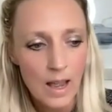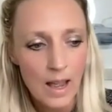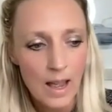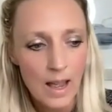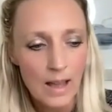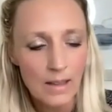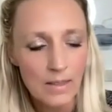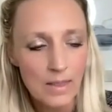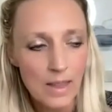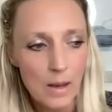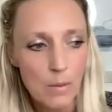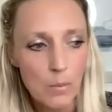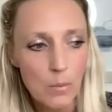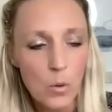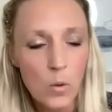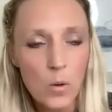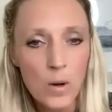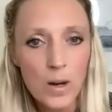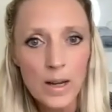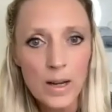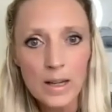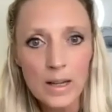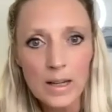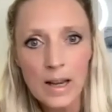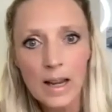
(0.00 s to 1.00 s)
at that
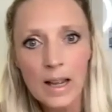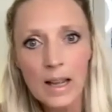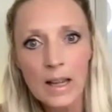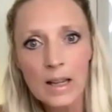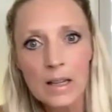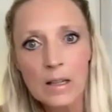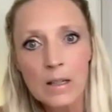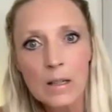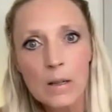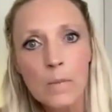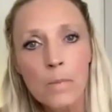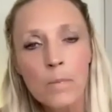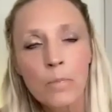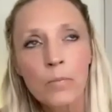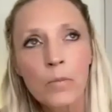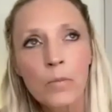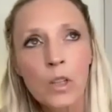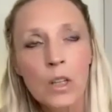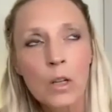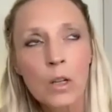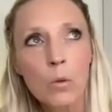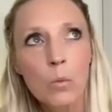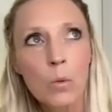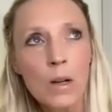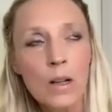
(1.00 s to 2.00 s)
point. And,
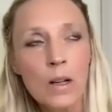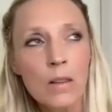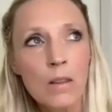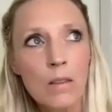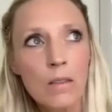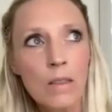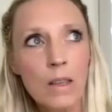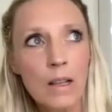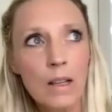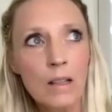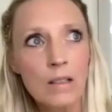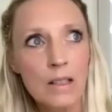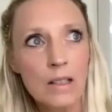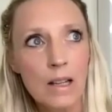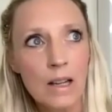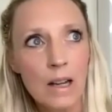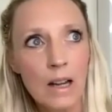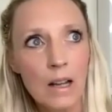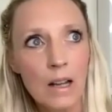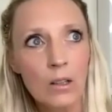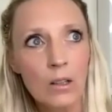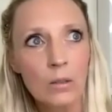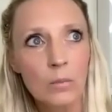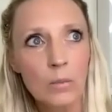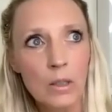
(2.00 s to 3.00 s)
you know, one of the things that
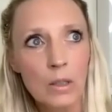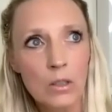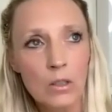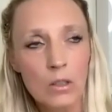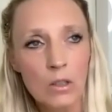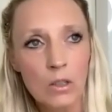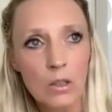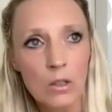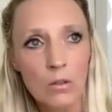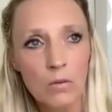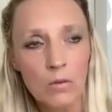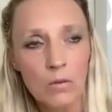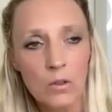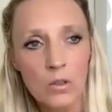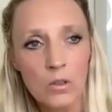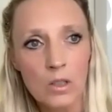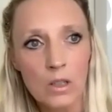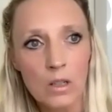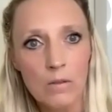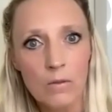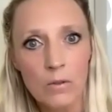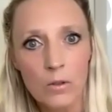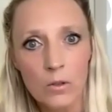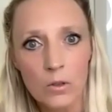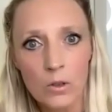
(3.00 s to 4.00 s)
held me to the
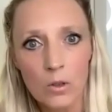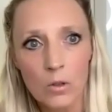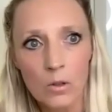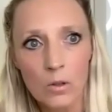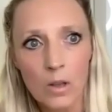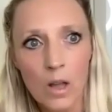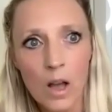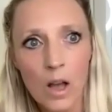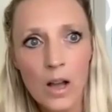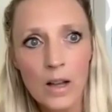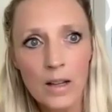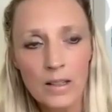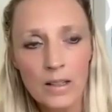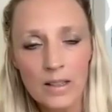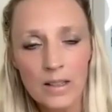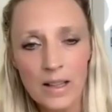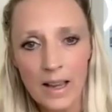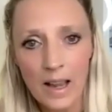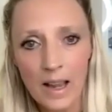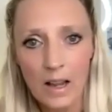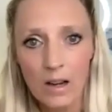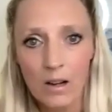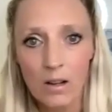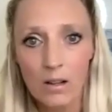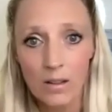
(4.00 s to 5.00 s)
university for so long is I
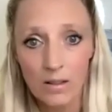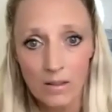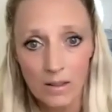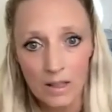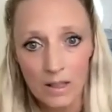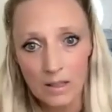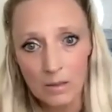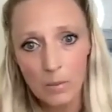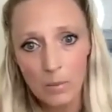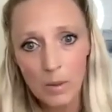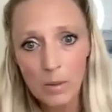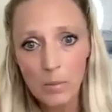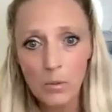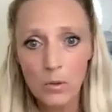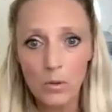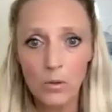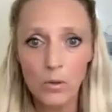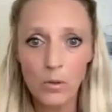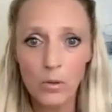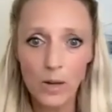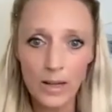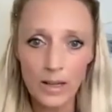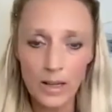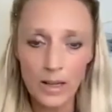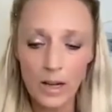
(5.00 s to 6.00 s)
had all these people
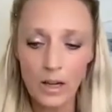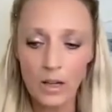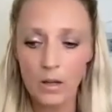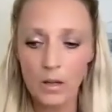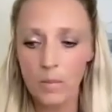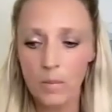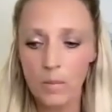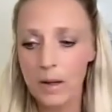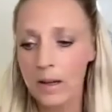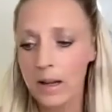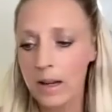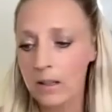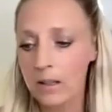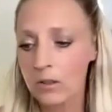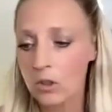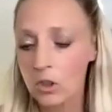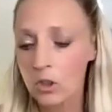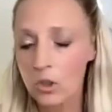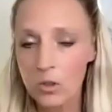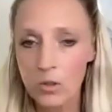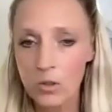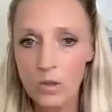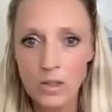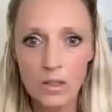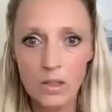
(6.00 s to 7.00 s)
who I cared about. I had
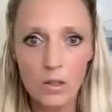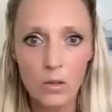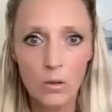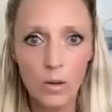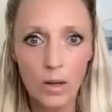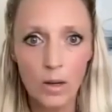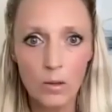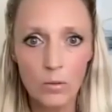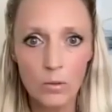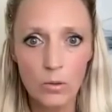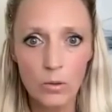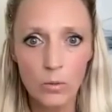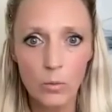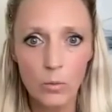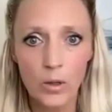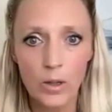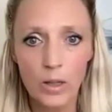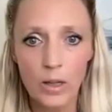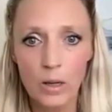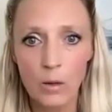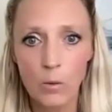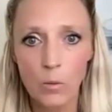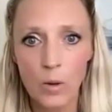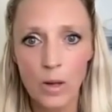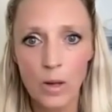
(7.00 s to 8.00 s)
students who I was
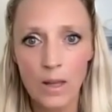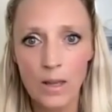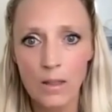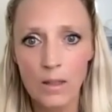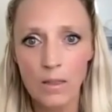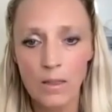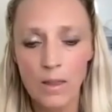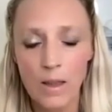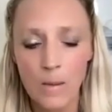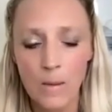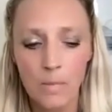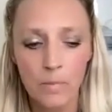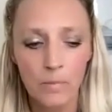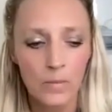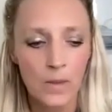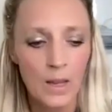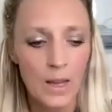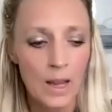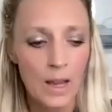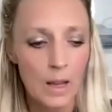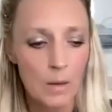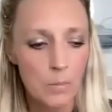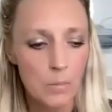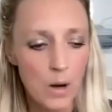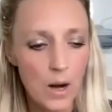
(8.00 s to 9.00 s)
working with.
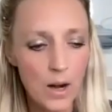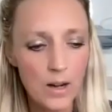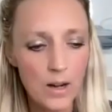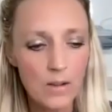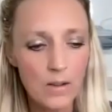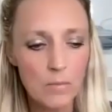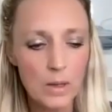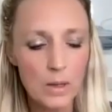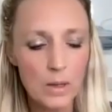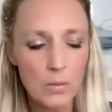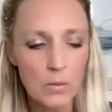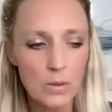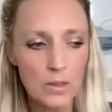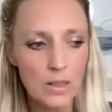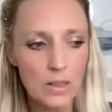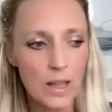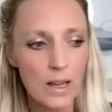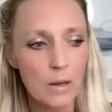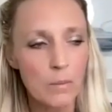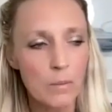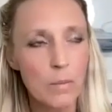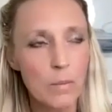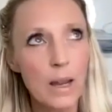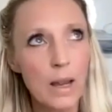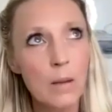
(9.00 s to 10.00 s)
And part of me was
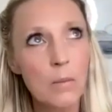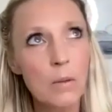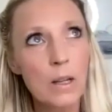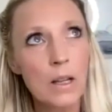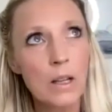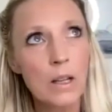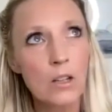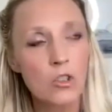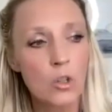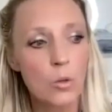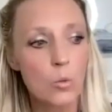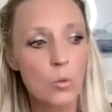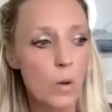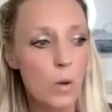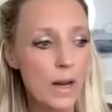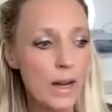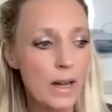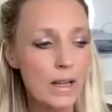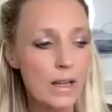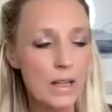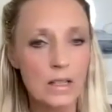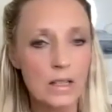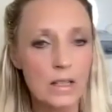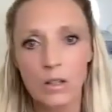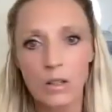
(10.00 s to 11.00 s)
like, maybe I should
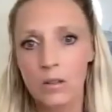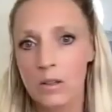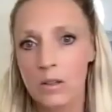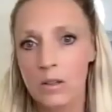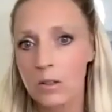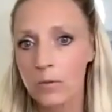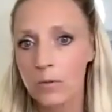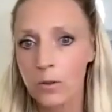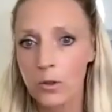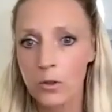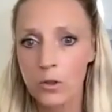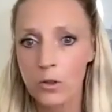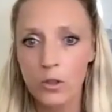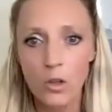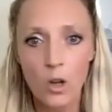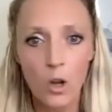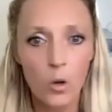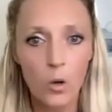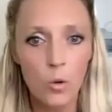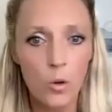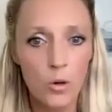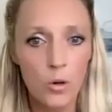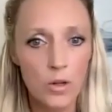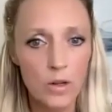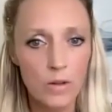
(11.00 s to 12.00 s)
wait until this first
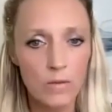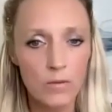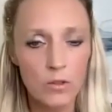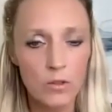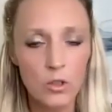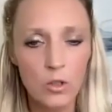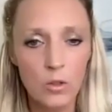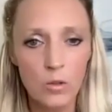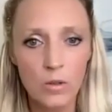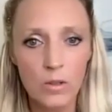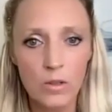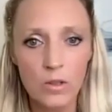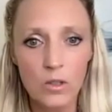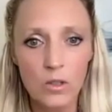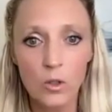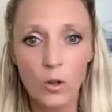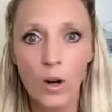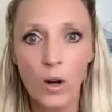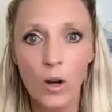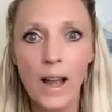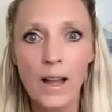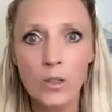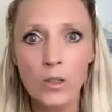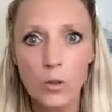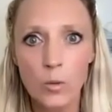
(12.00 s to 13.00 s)
cohort of students
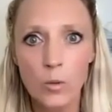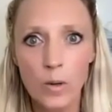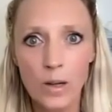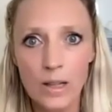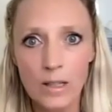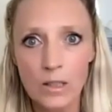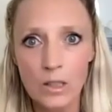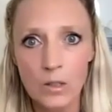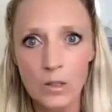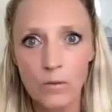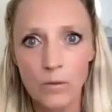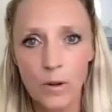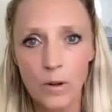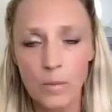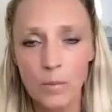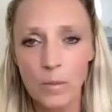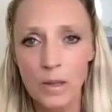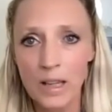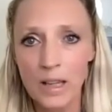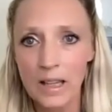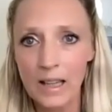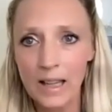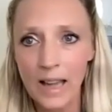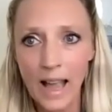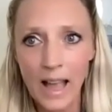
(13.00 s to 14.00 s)
graduates from
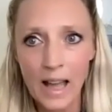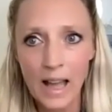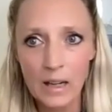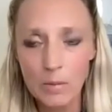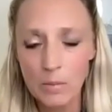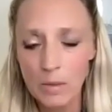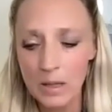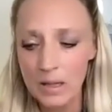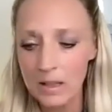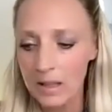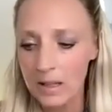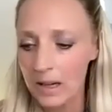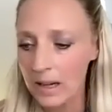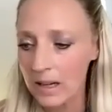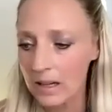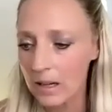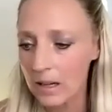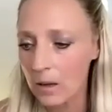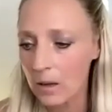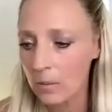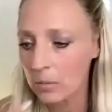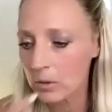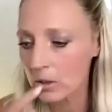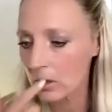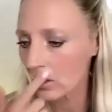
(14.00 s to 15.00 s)
the academy that I had
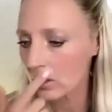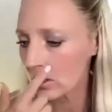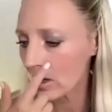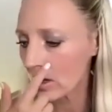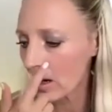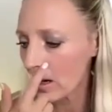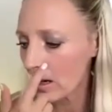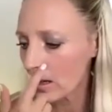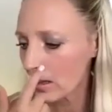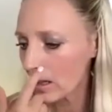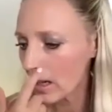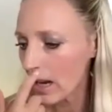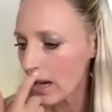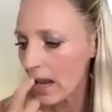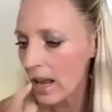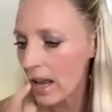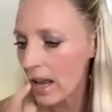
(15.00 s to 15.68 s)
helped to start